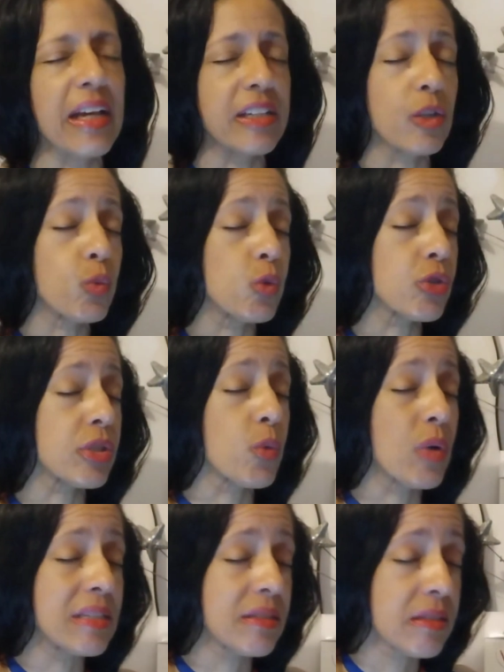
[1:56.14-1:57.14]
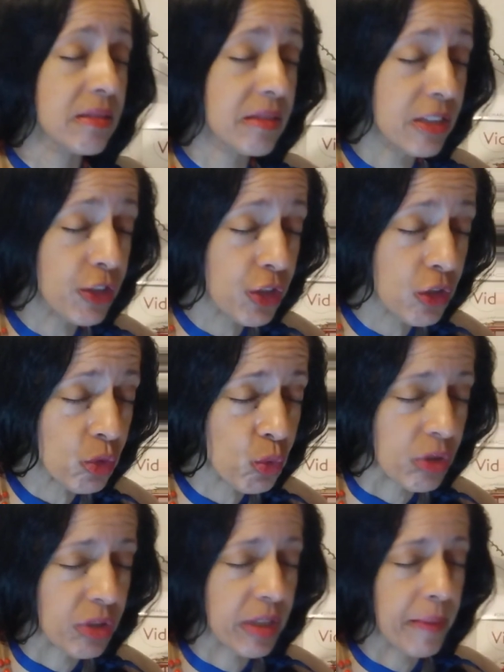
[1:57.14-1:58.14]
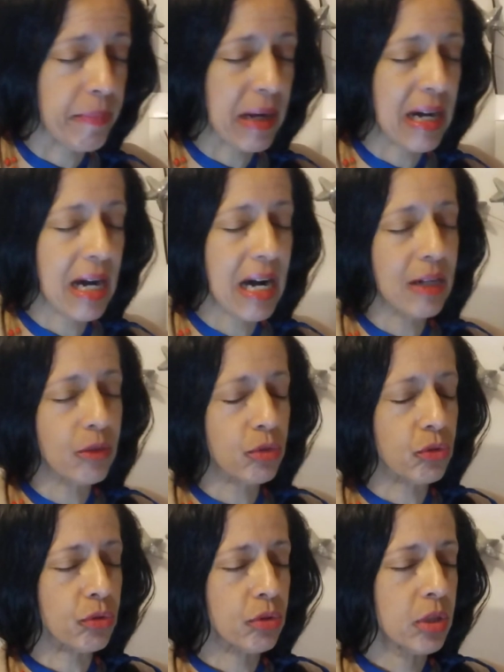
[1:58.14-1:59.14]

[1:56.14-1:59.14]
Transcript: that it was a wise decision to step out